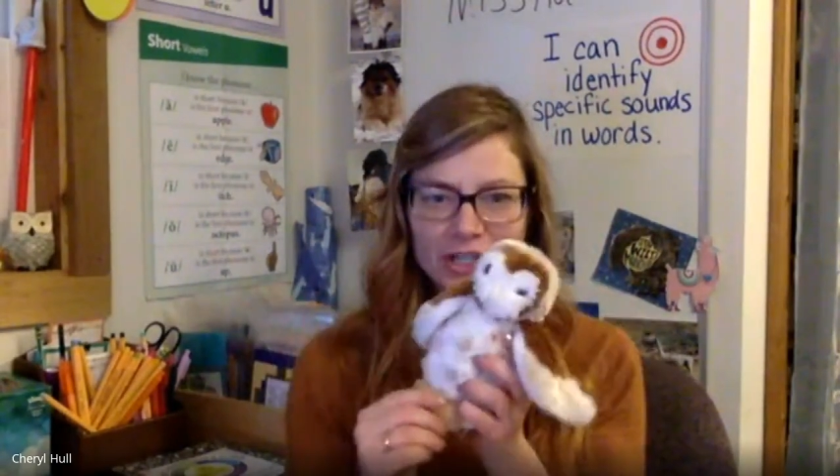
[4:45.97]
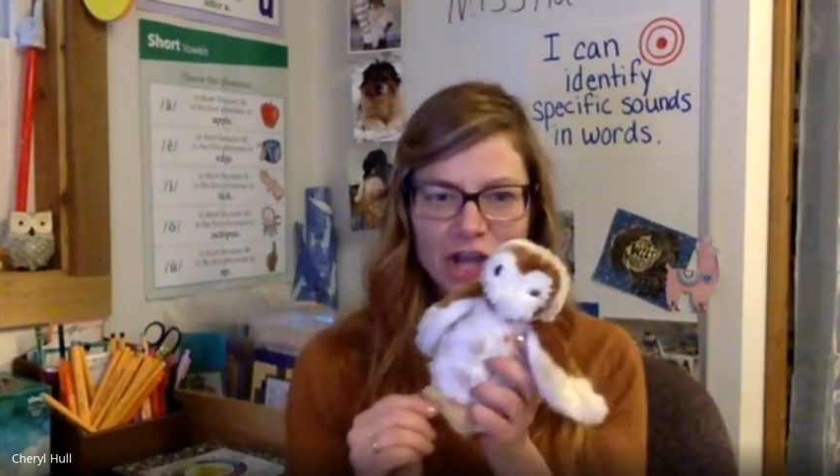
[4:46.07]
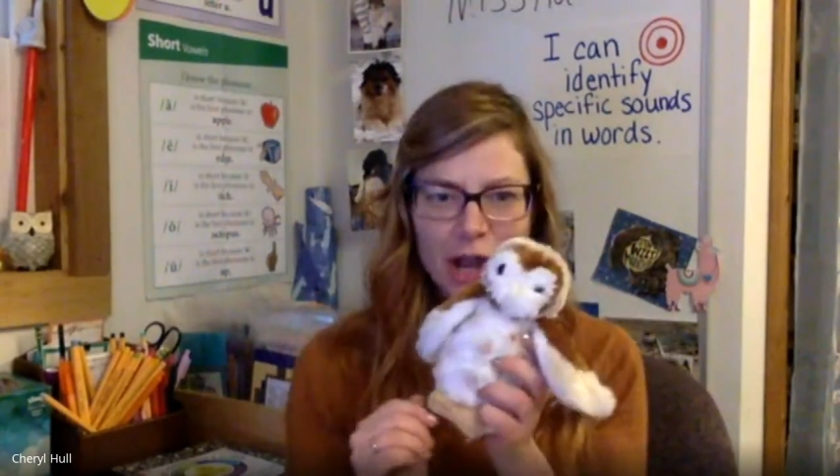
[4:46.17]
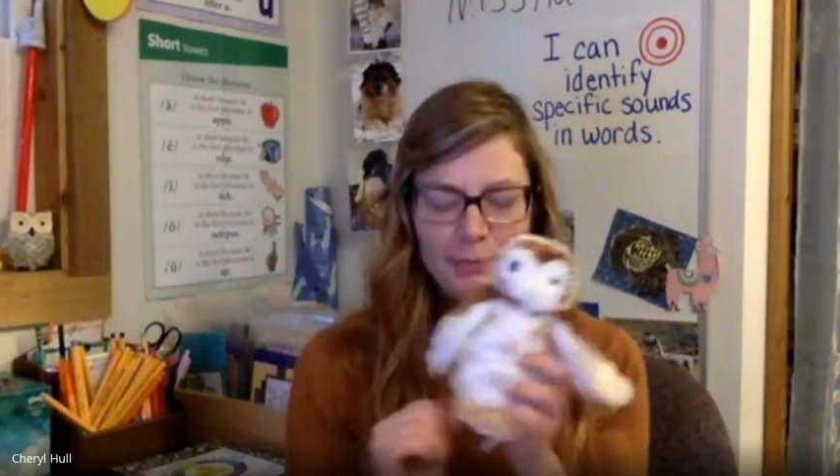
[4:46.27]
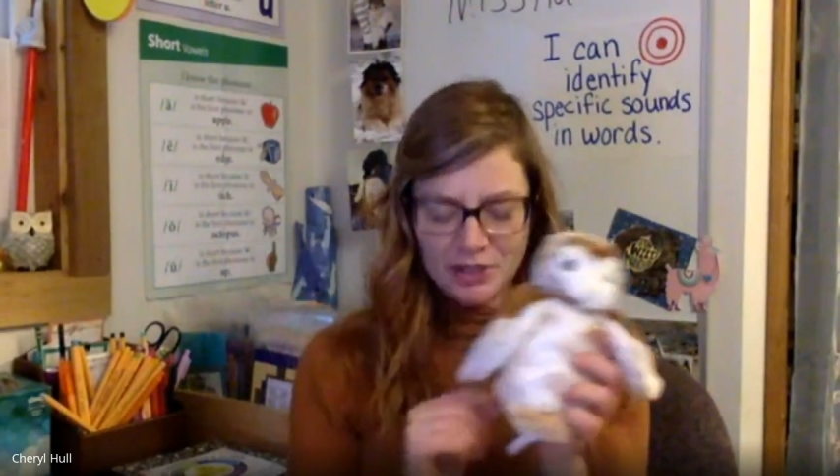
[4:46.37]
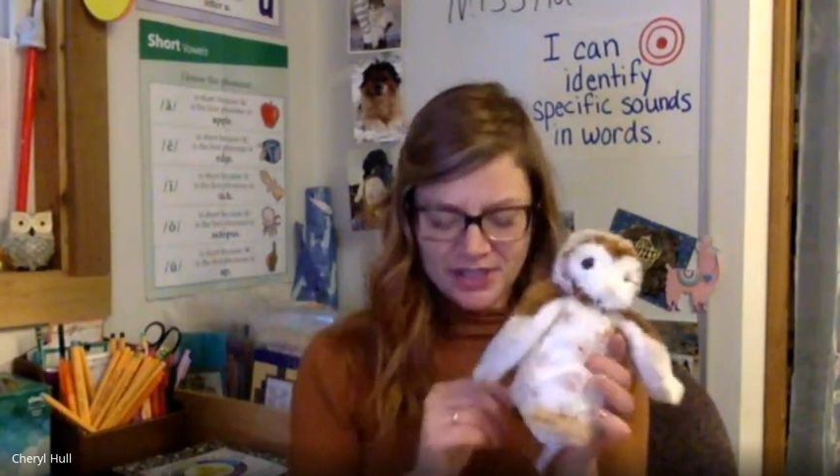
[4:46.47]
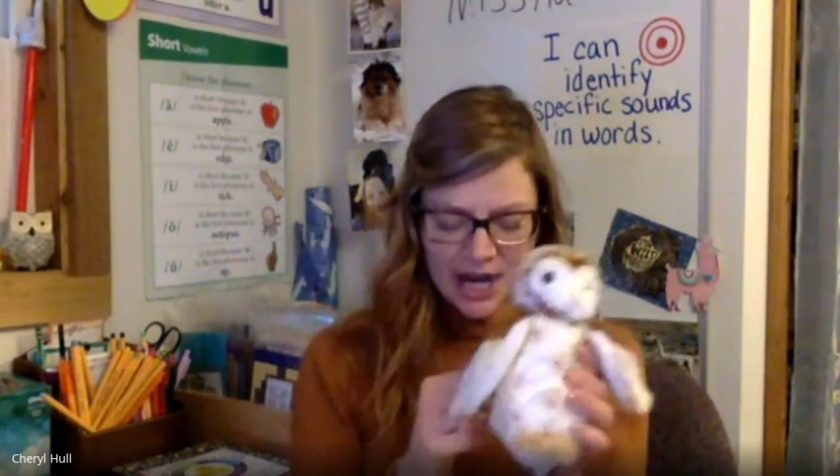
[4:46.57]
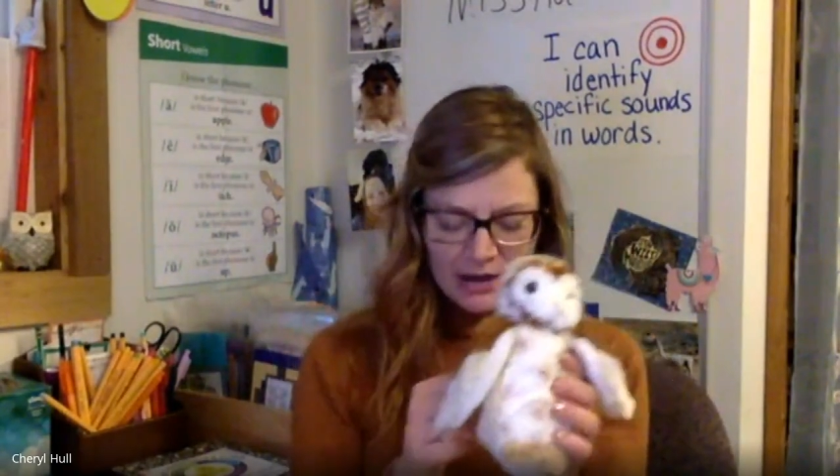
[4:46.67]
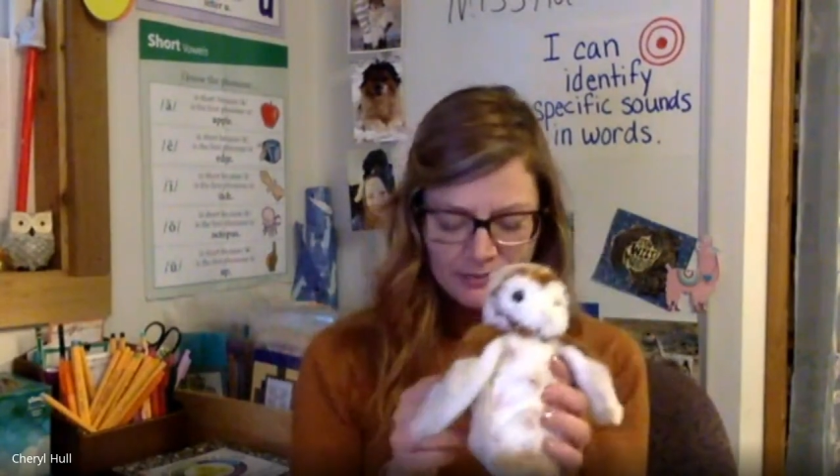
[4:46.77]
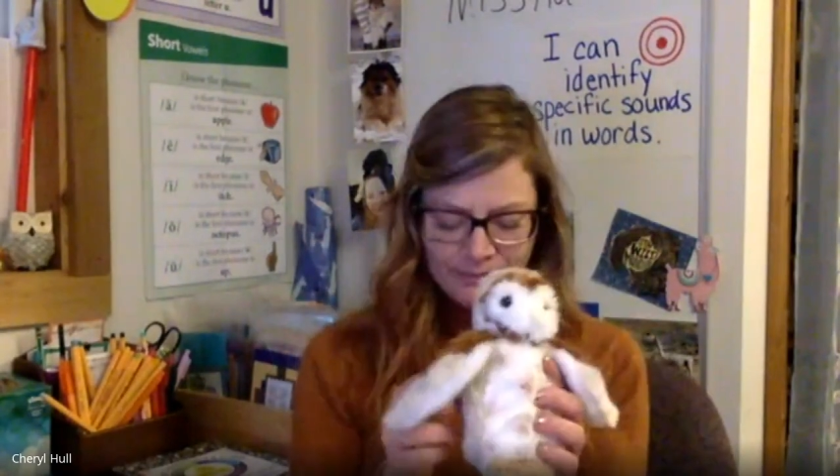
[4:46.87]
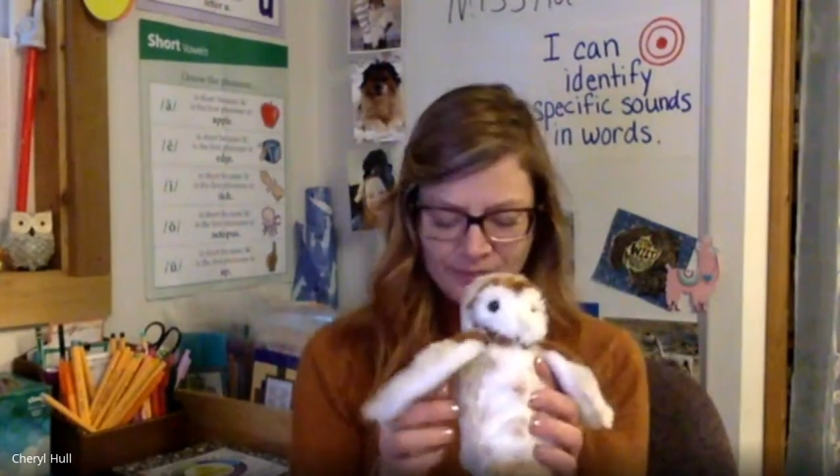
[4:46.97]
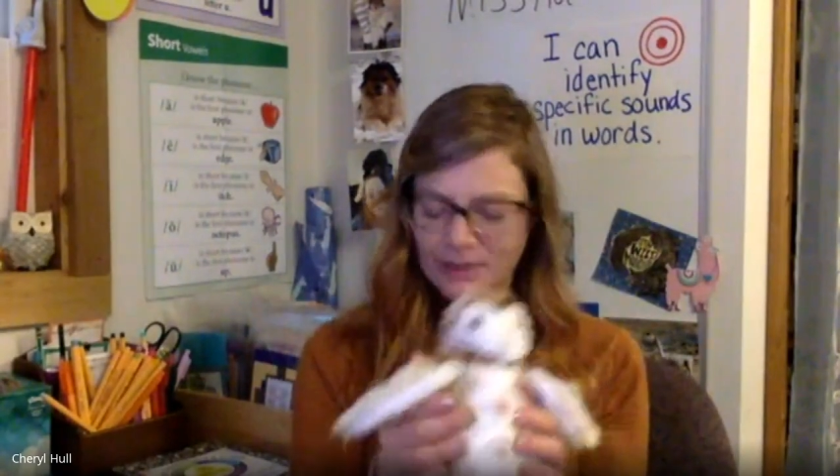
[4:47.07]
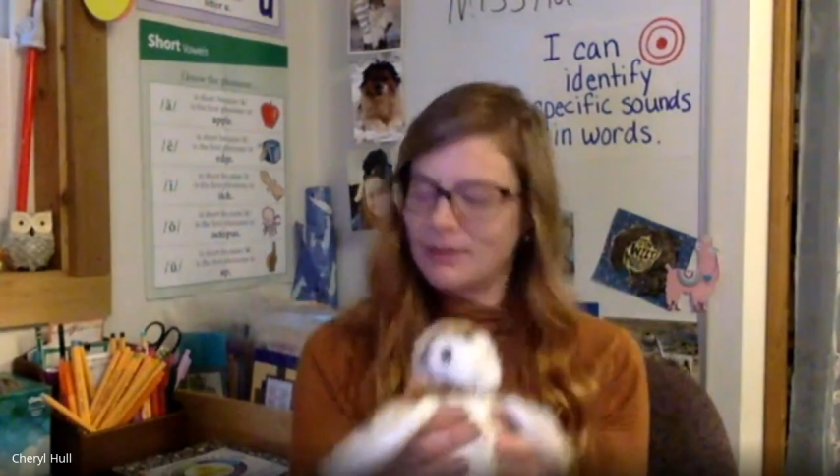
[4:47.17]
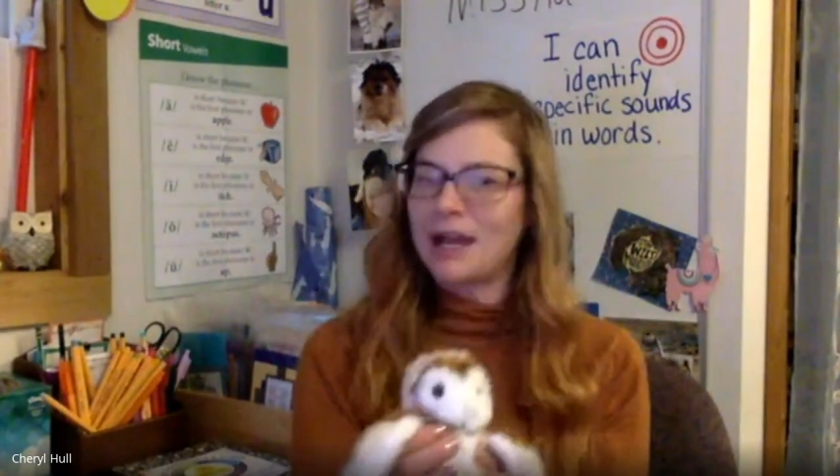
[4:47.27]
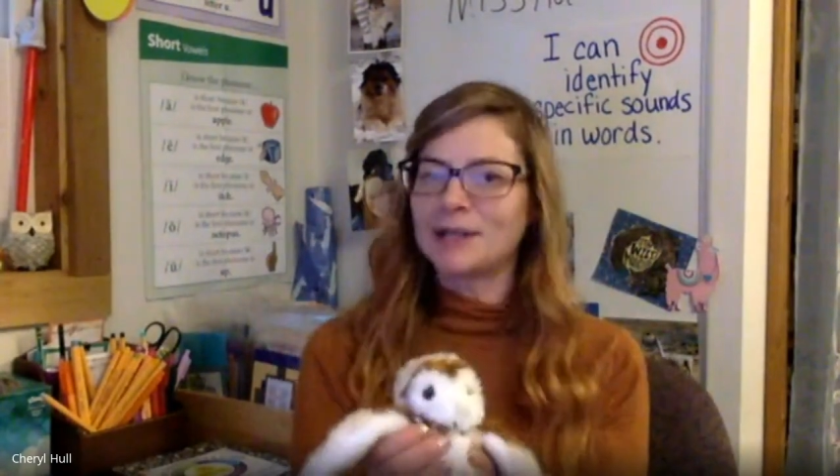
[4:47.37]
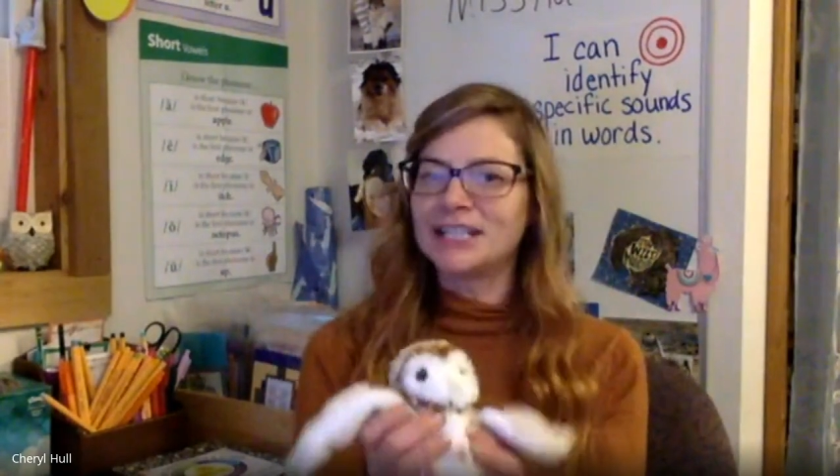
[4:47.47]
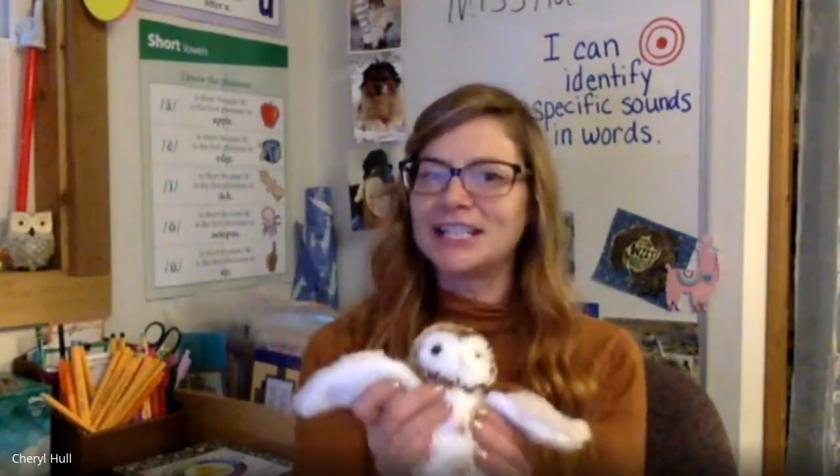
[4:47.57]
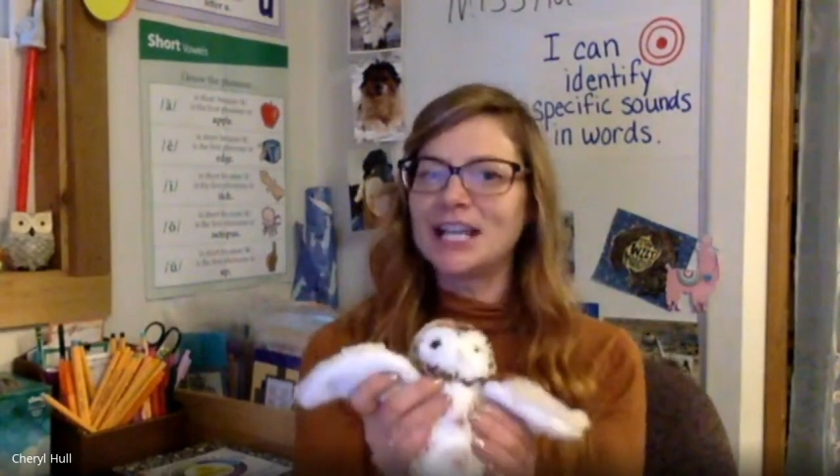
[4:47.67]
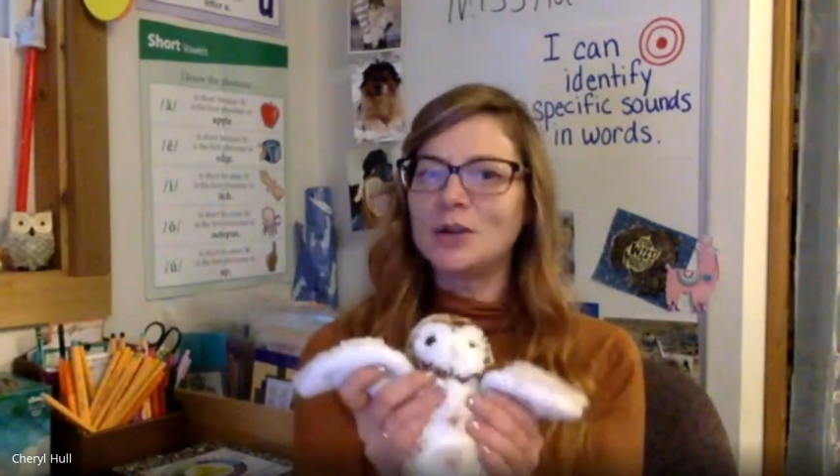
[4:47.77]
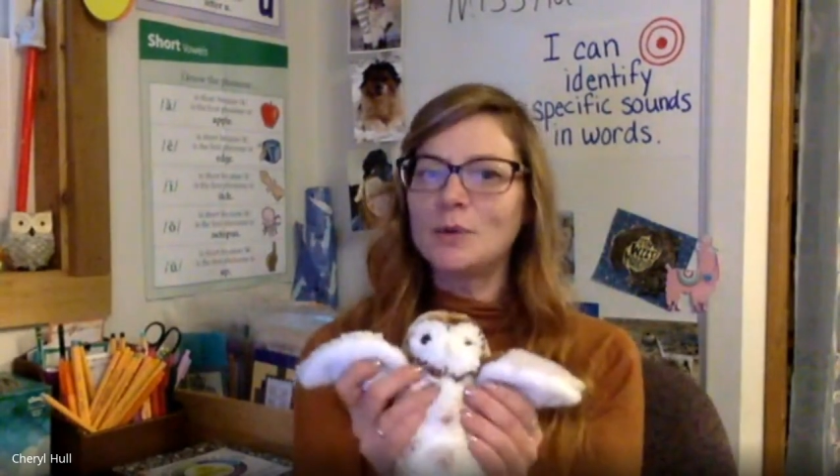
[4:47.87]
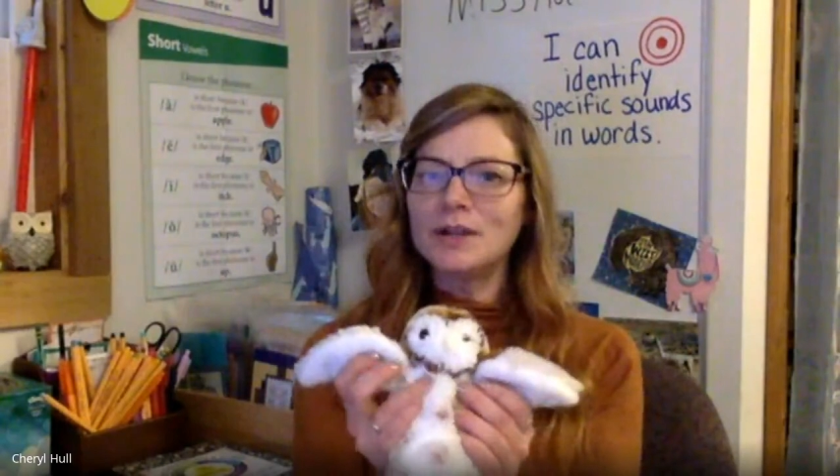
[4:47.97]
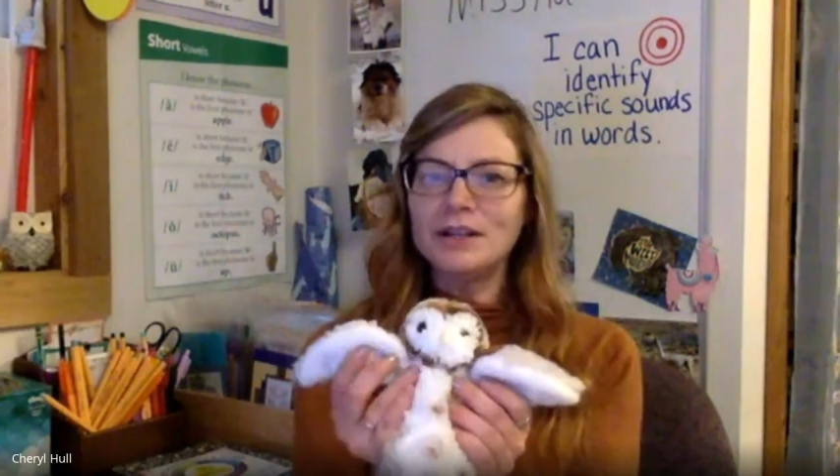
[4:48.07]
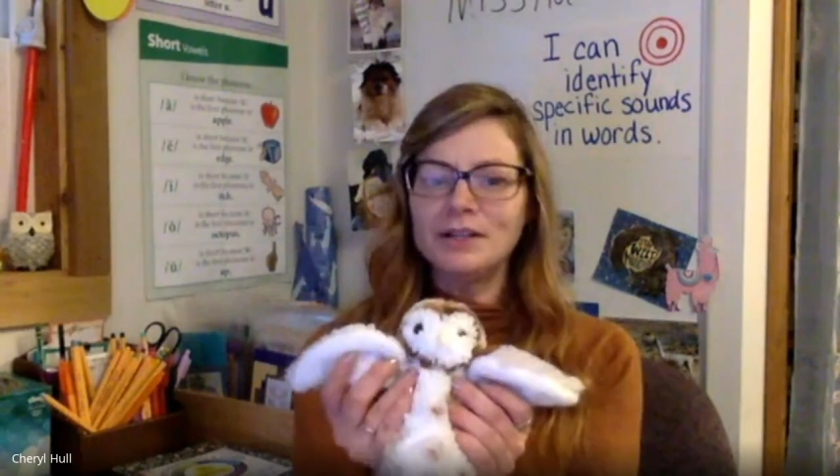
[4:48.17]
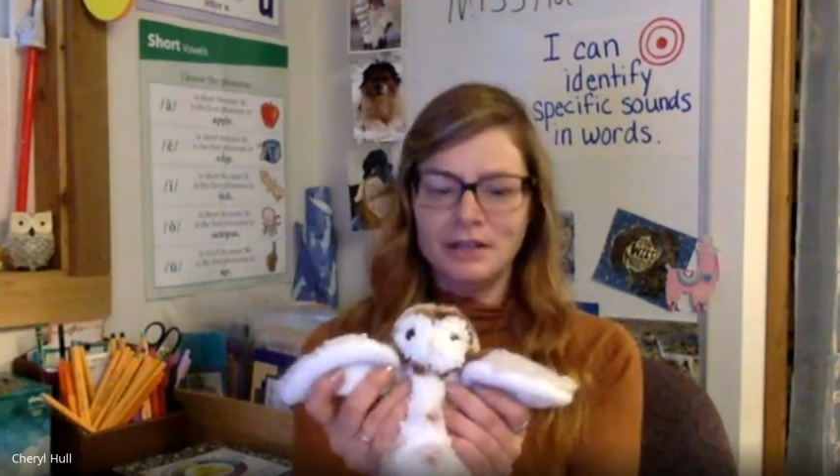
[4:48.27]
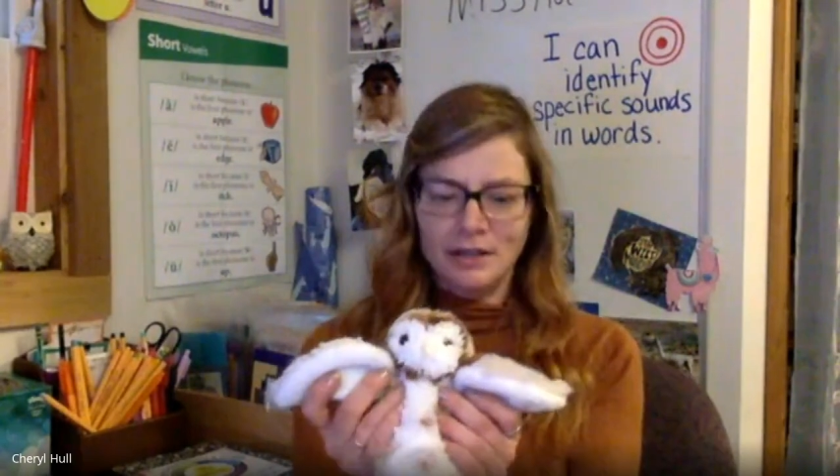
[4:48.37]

choppers out. I'm going to say a word.